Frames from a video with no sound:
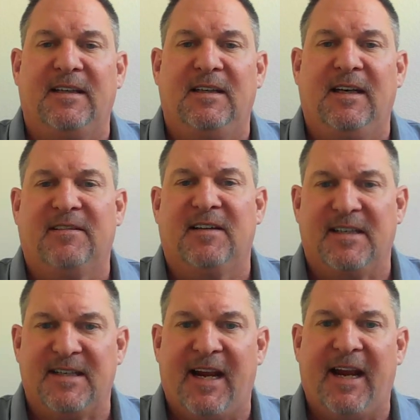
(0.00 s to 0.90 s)
is
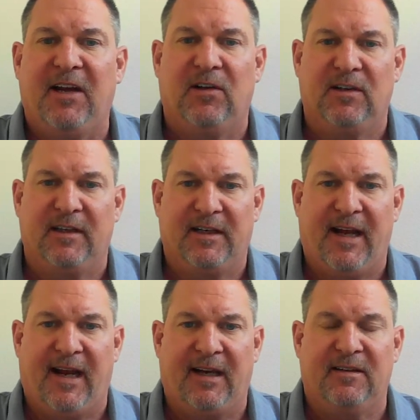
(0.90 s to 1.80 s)
entailed in
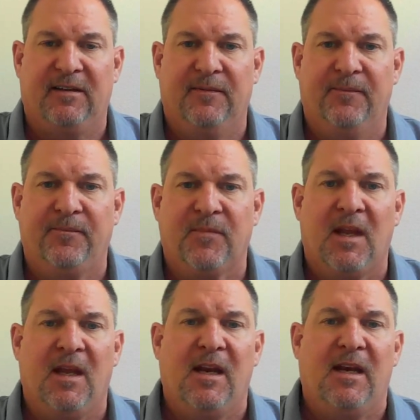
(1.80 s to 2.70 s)
that.
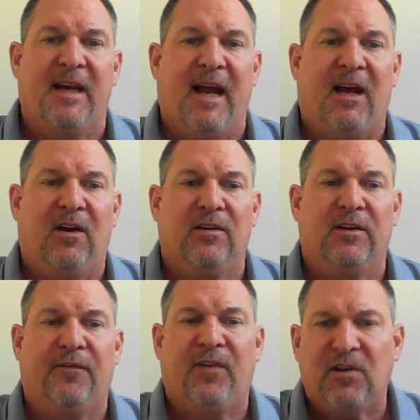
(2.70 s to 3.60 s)
Now, the
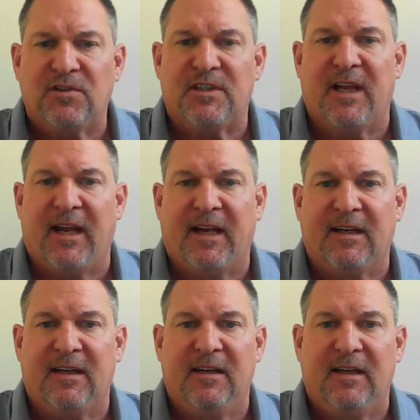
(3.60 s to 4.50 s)
first
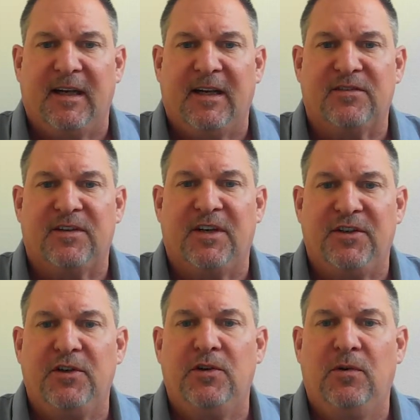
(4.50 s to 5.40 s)
thing is to
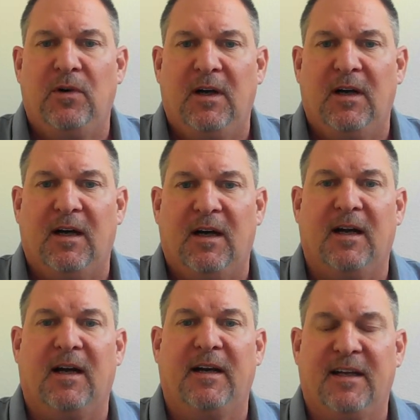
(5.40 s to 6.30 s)
do
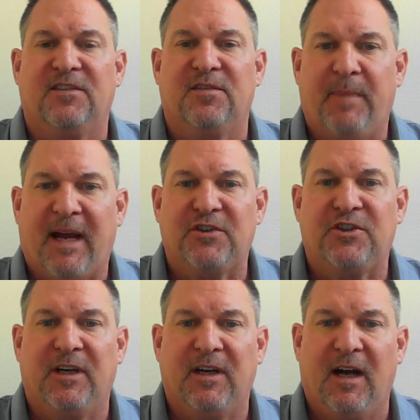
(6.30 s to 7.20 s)
an
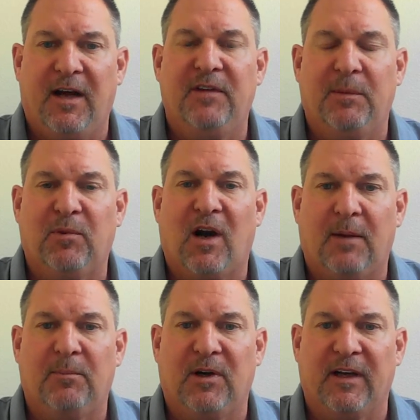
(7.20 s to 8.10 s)
inspection of the
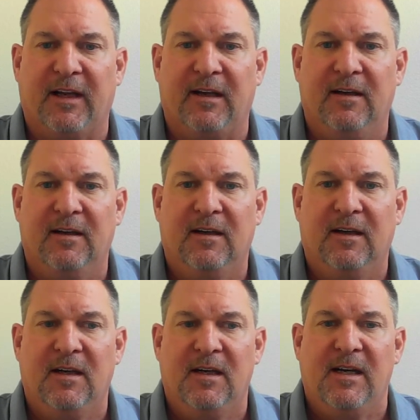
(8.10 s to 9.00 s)
property
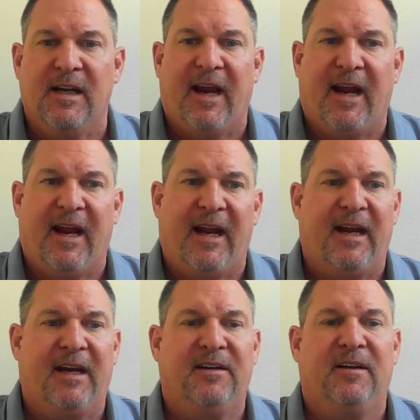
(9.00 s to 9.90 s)

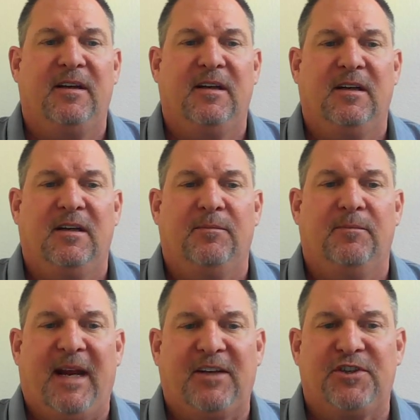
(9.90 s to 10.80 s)
and
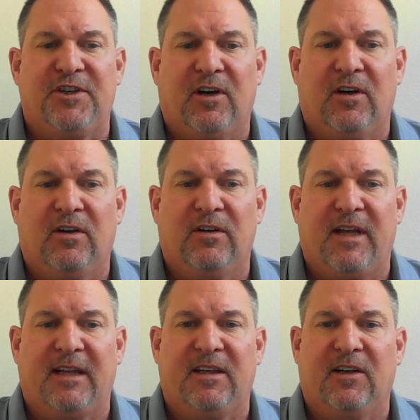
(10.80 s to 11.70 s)
make sure
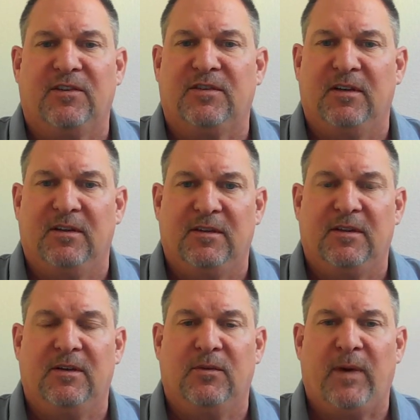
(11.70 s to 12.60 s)
that
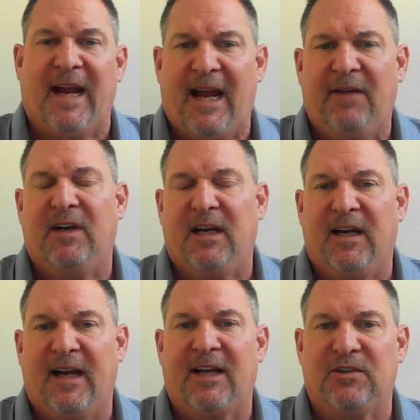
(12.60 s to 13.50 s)
we have
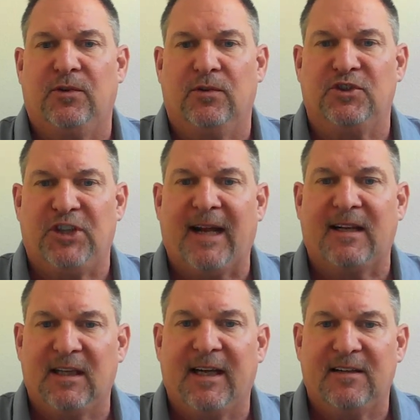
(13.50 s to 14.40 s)
an actual
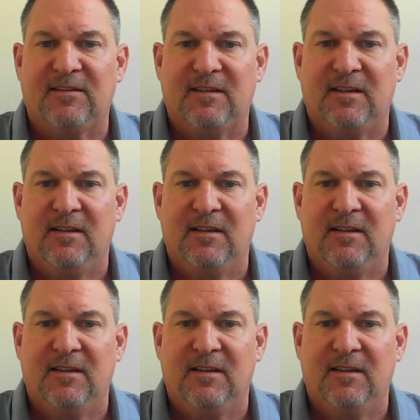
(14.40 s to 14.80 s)
checklist